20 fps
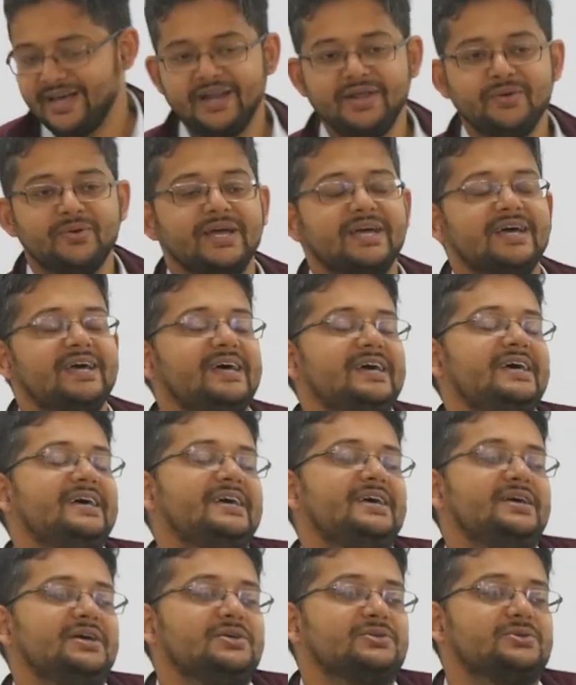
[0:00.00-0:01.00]
Anyway,
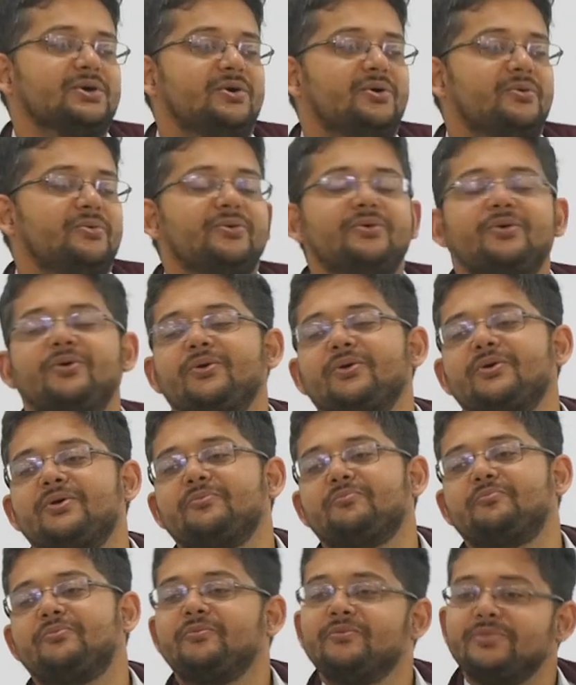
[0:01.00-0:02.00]
so
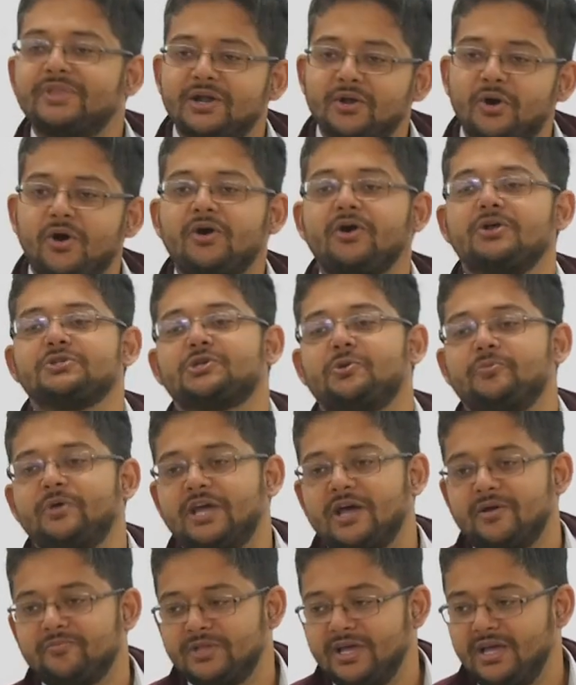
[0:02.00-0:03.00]
the dog also
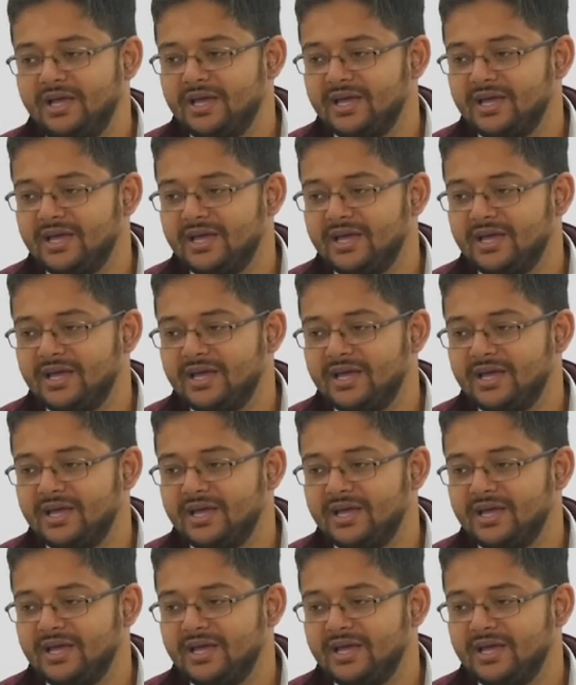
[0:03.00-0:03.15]
became